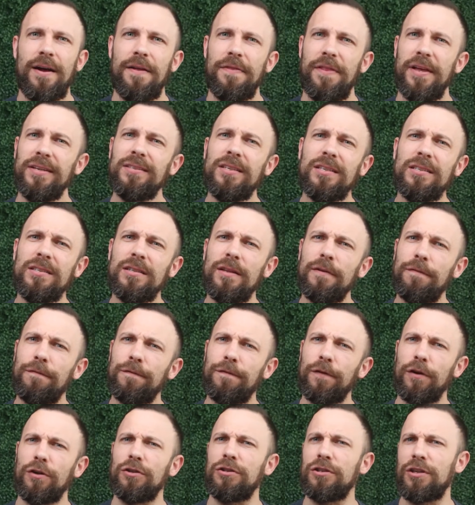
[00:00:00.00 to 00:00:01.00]
This is the
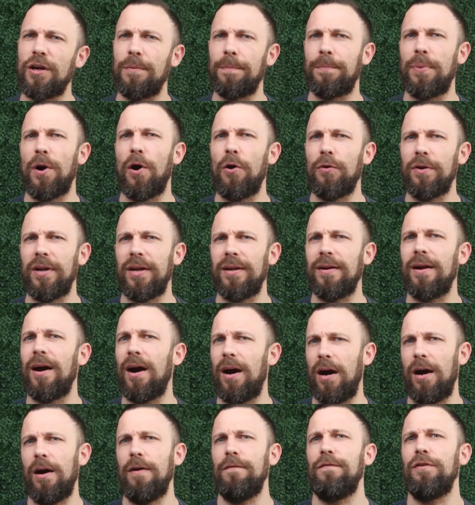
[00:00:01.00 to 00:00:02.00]
first component
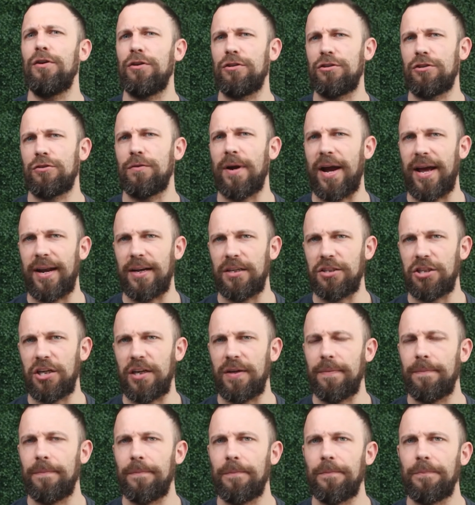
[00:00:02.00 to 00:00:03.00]
of your
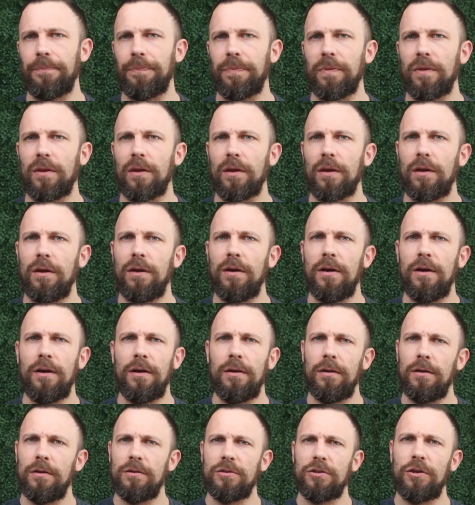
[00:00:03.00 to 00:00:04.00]
strategy.
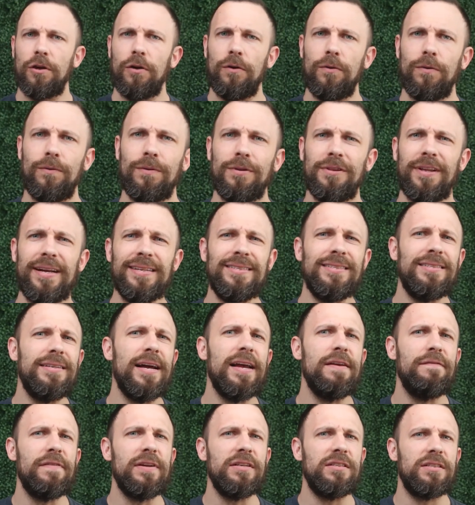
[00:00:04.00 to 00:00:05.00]
So let's
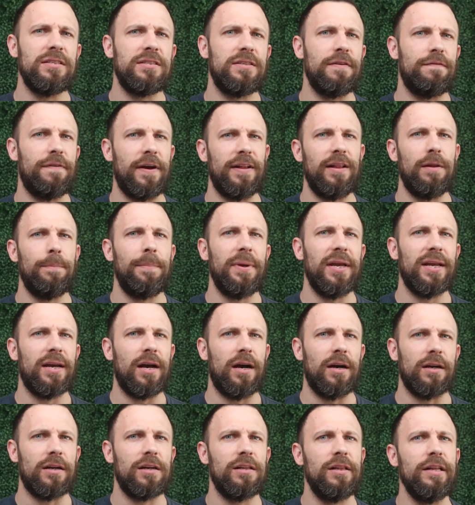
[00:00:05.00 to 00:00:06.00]
dive into developing
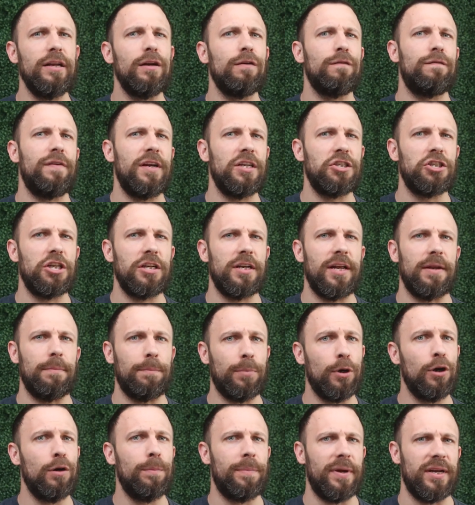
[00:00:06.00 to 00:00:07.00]
a clear vision and
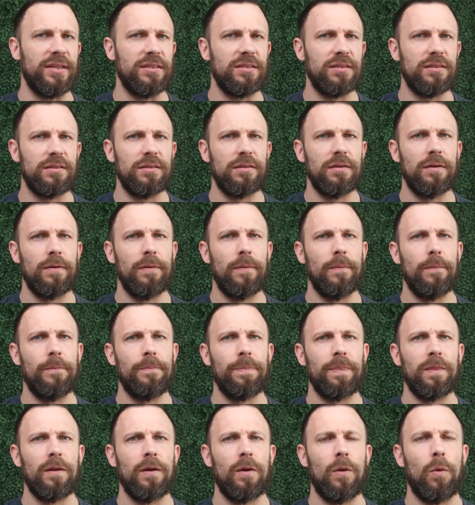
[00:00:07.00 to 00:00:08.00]
purpose.
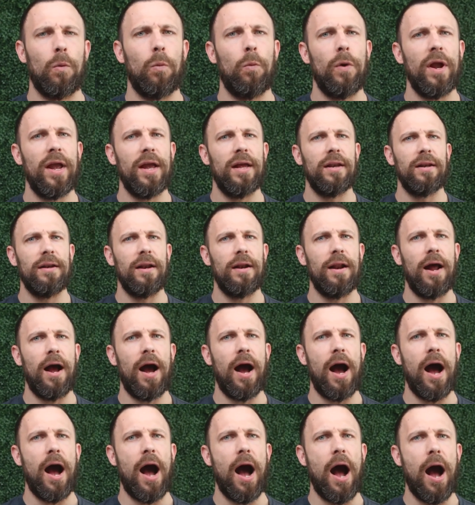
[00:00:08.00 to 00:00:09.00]
When
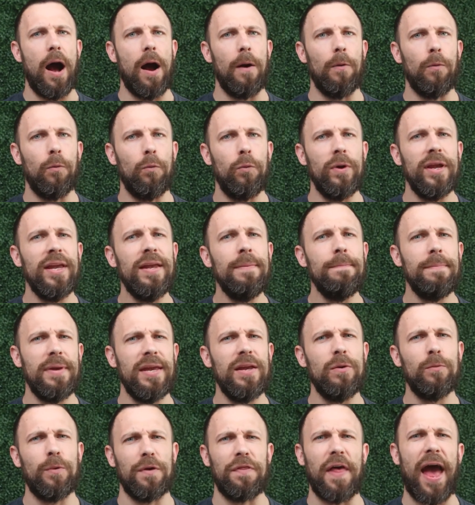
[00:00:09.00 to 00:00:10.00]
we
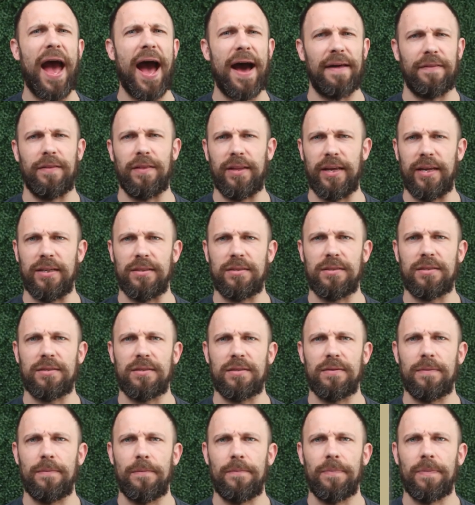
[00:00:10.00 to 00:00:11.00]
meet with
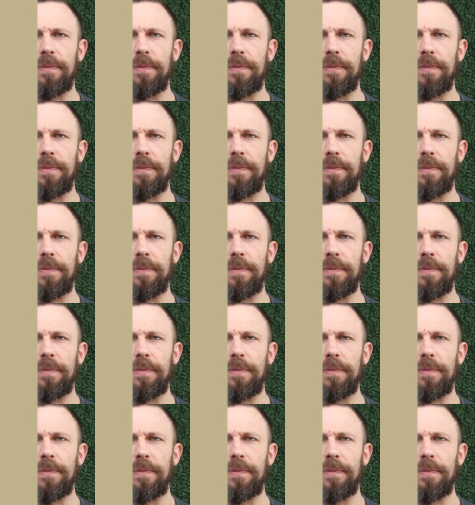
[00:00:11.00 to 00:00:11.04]
athletes,